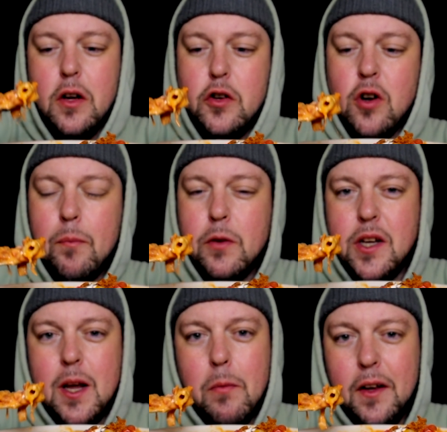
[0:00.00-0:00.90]
drop the
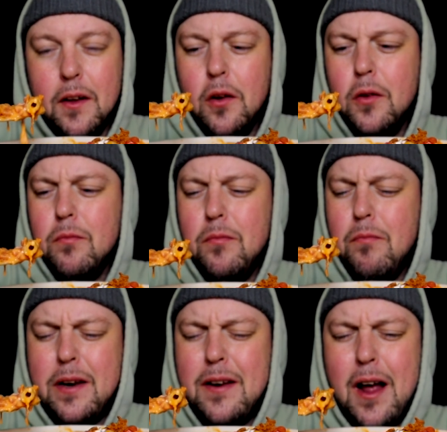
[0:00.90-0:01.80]
shame and the guilt
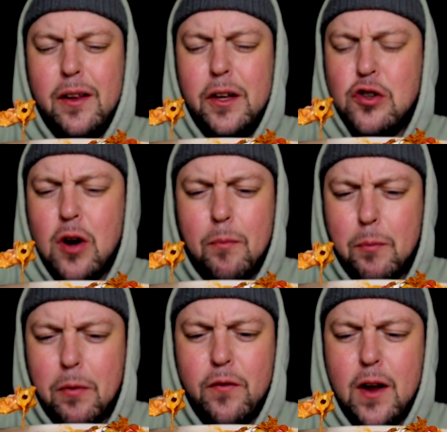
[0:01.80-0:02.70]
mentality, drop the
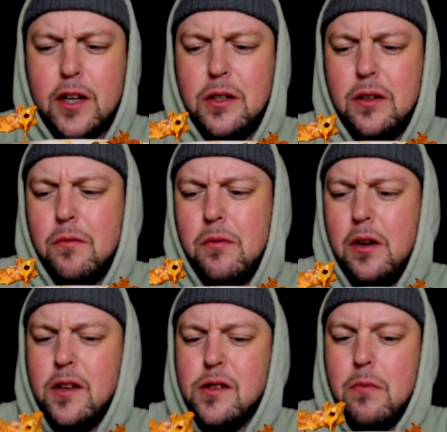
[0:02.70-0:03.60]

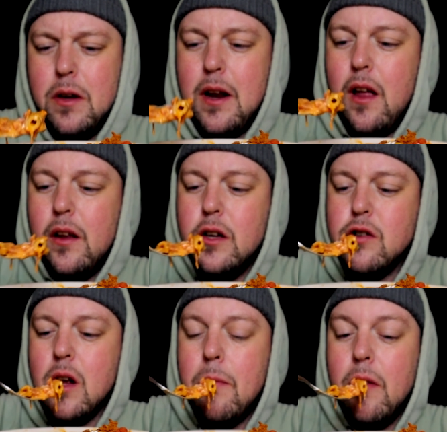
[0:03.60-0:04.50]
perfectionism mentality,
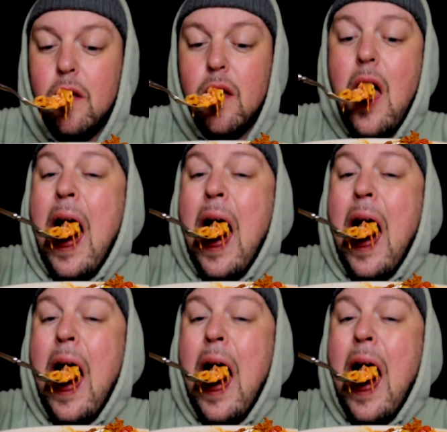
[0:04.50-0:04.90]
drop the